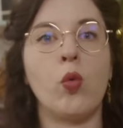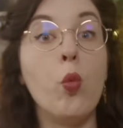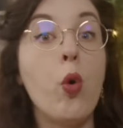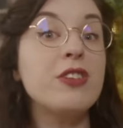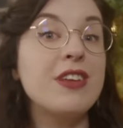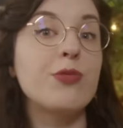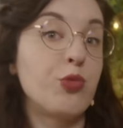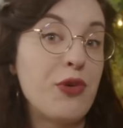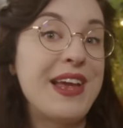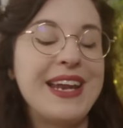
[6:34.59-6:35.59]
What is
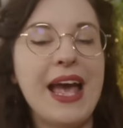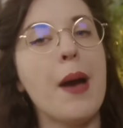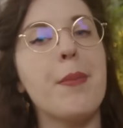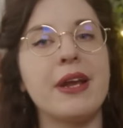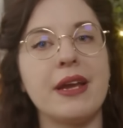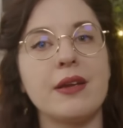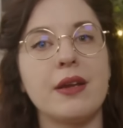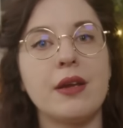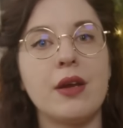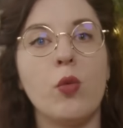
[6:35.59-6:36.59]
really happening?